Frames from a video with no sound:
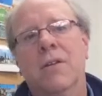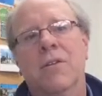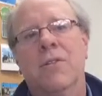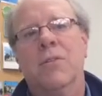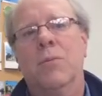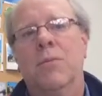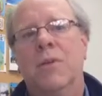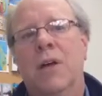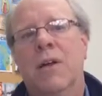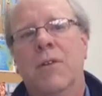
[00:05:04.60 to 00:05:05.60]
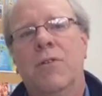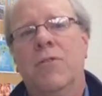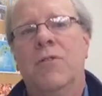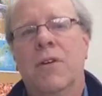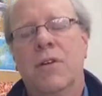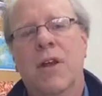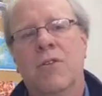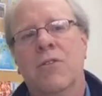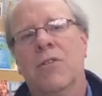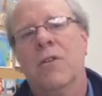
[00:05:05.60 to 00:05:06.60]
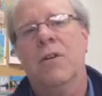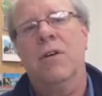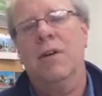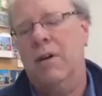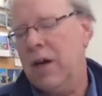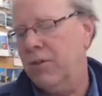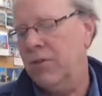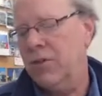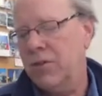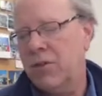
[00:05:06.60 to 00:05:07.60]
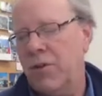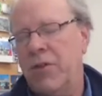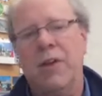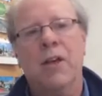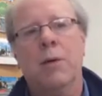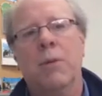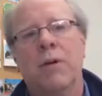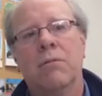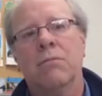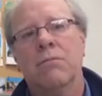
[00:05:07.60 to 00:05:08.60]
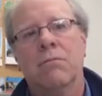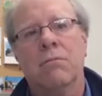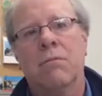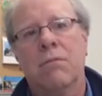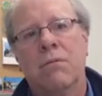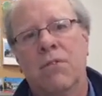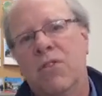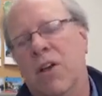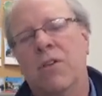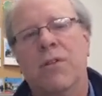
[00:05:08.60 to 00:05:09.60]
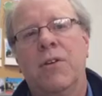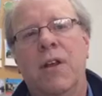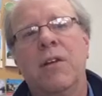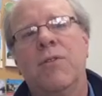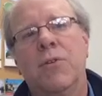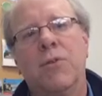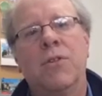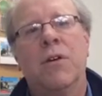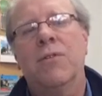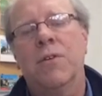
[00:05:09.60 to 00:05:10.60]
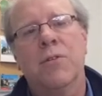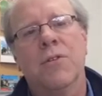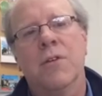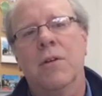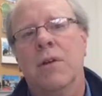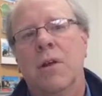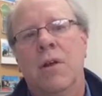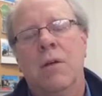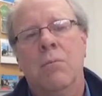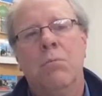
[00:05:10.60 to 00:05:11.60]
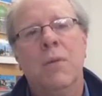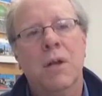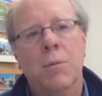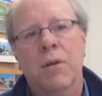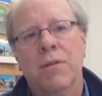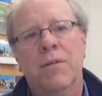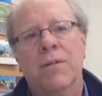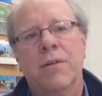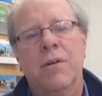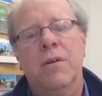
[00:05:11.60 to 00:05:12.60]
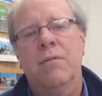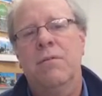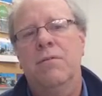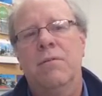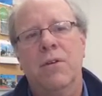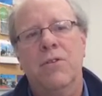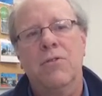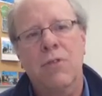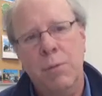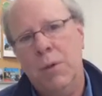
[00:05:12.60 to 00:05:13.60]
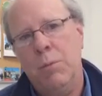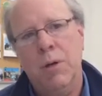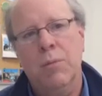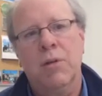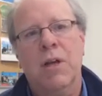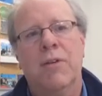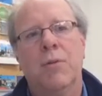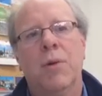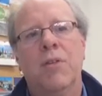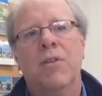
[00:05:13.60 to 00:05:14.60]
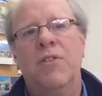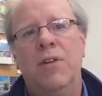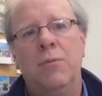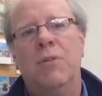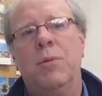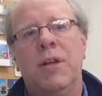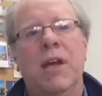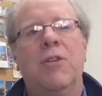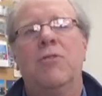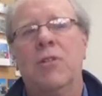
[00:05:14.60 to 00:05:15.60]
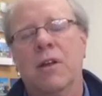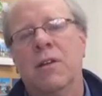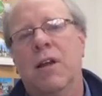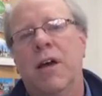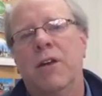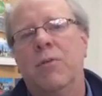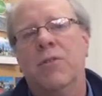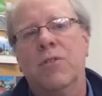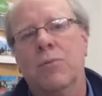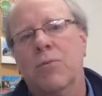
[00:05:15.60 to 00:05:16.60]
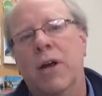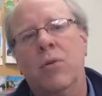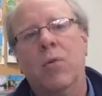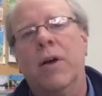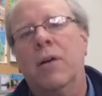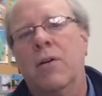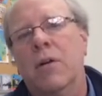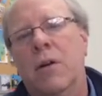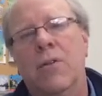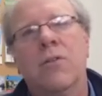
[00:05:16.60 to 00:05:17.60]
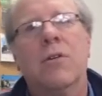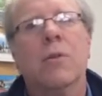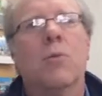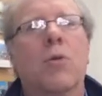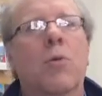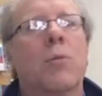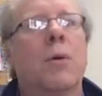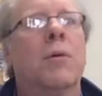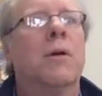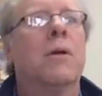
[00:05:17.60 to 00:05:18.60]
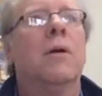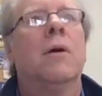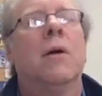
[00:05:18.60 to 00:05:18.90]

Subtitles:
at least, some kind of interesting tension. Obviously, start thinking about individual self-interest and minimal, extremely minimal government. This seems to be naturally aligned with some right-wing or certainly more Republican